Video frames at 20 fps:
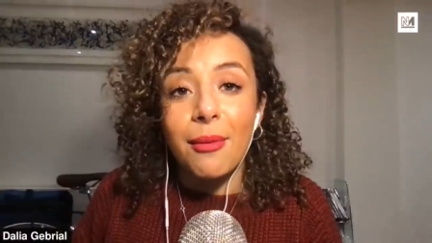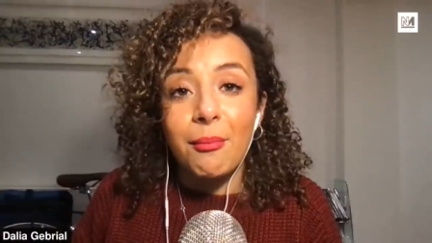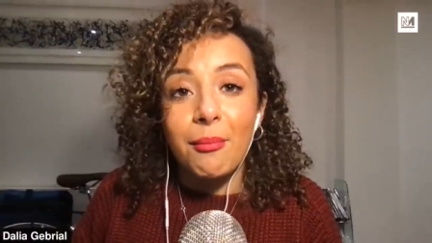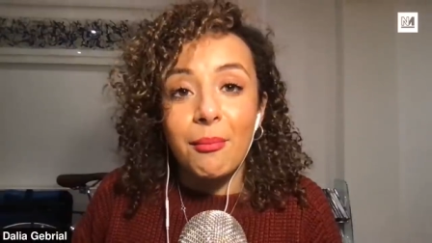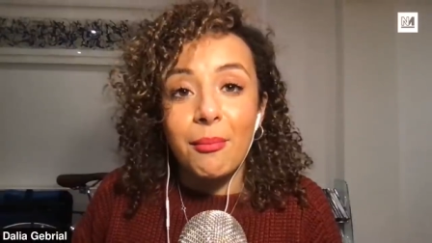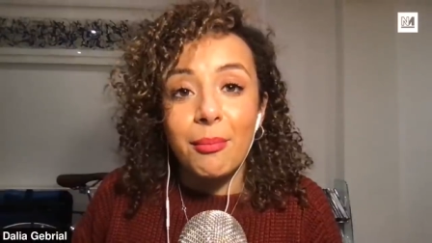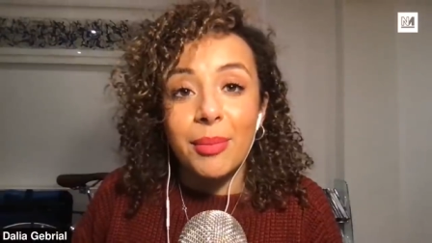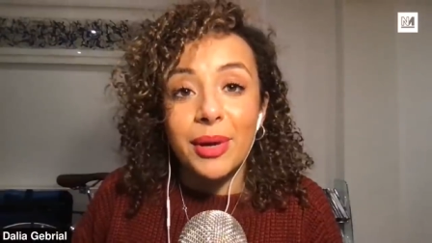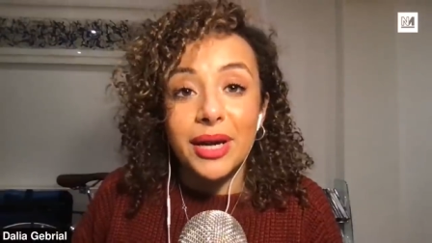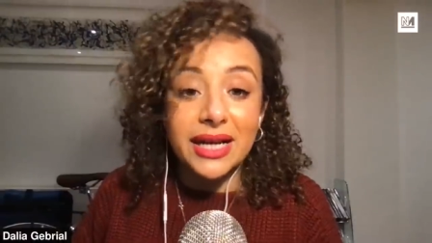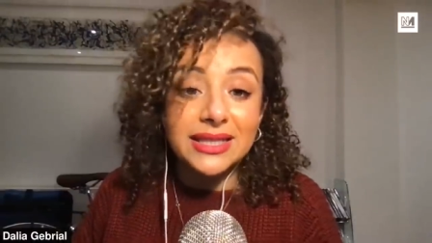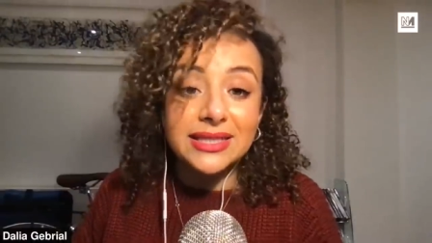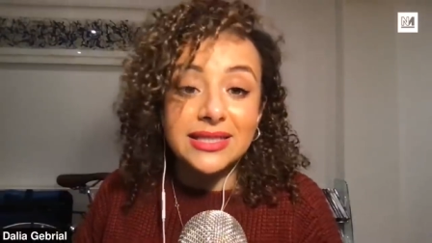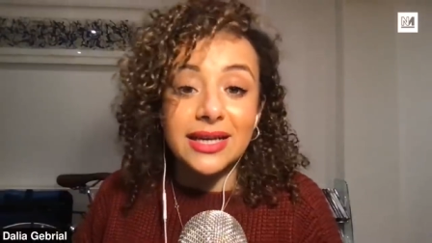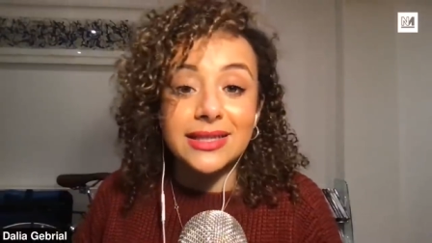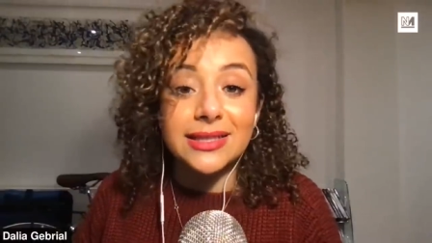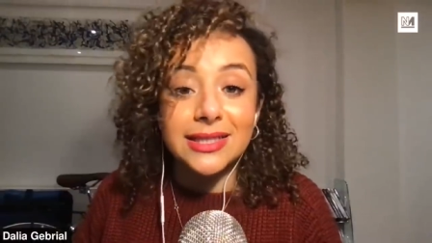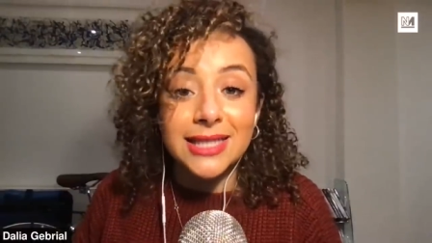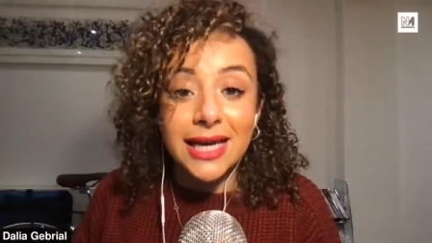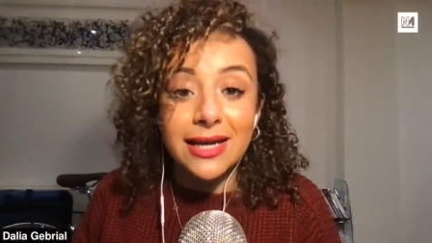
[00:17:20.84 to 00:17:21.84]
Um,
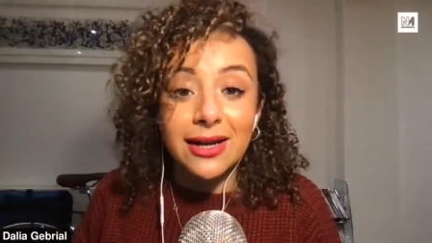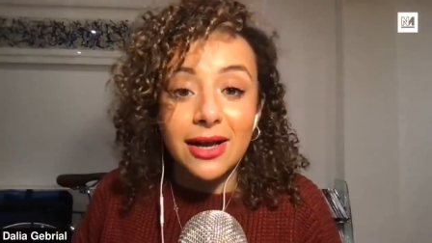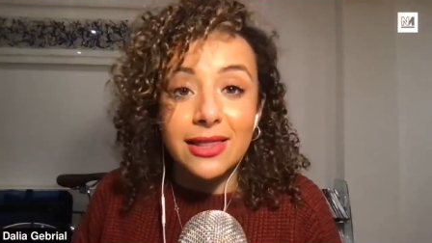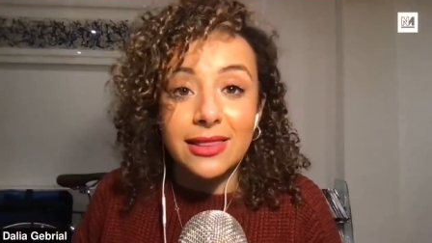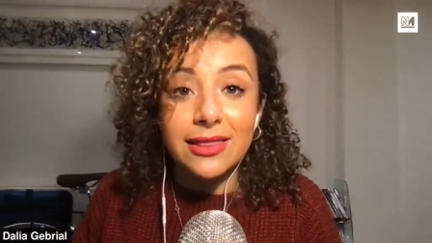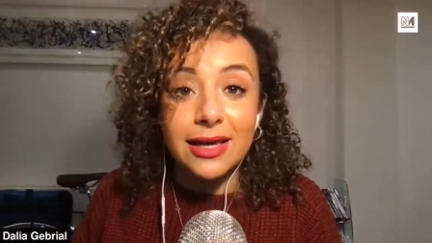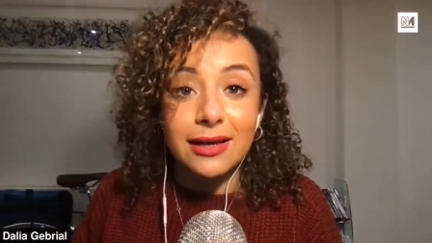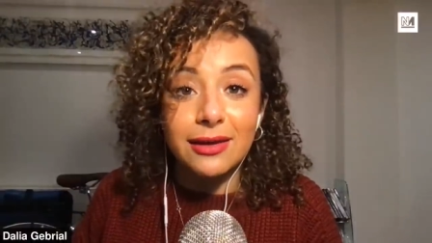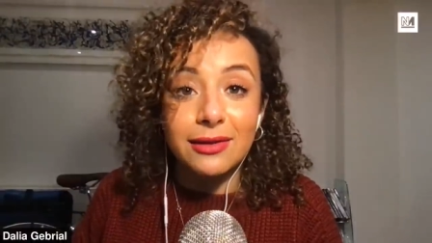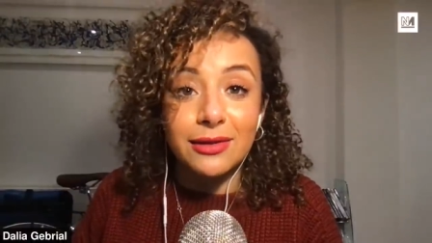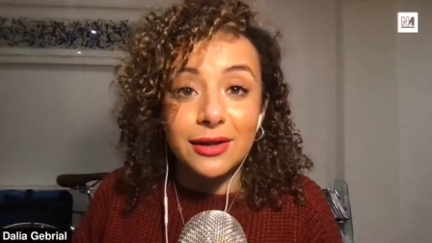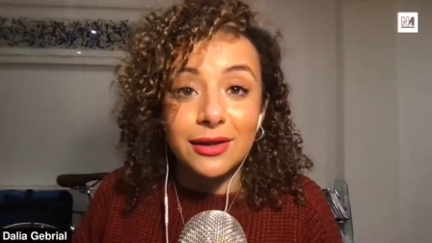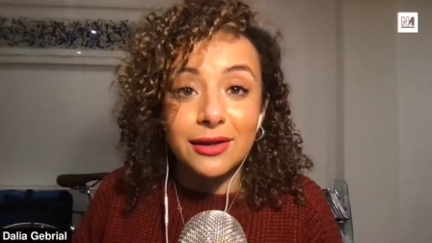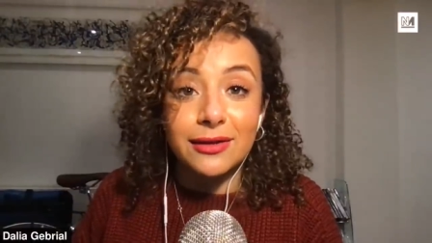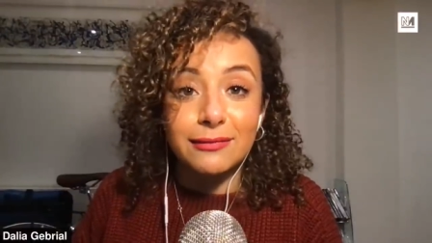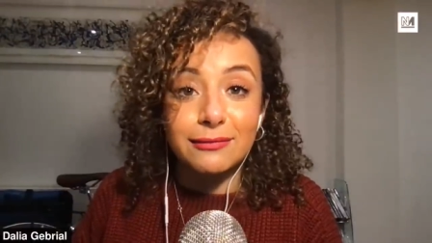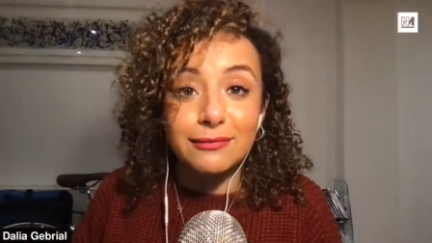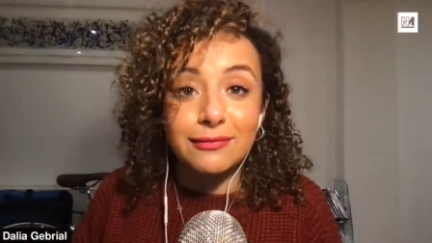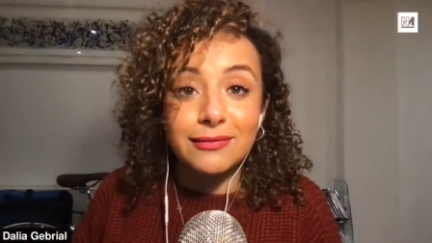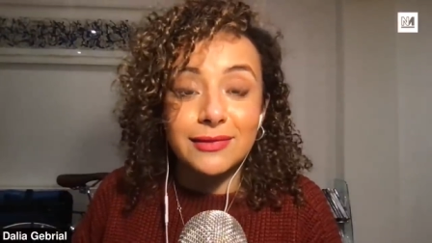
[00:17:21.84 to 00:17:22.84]
but as I said, I
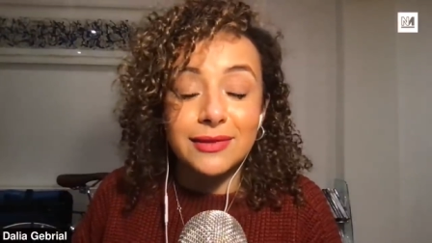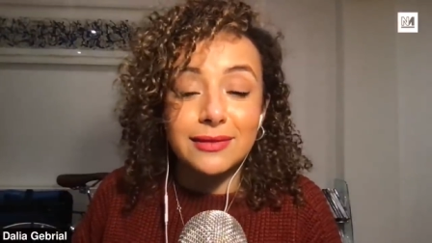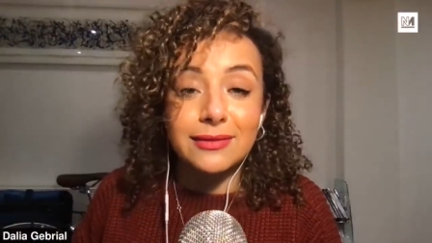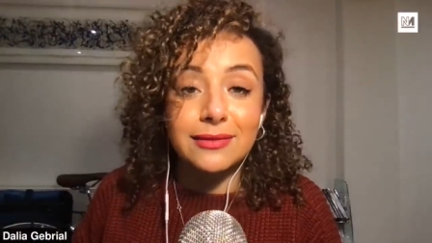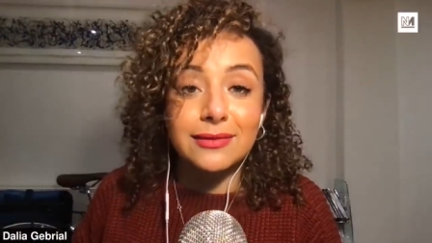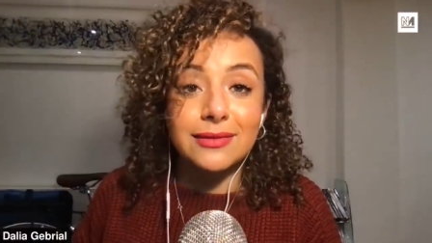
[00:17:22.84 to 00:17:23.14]
think that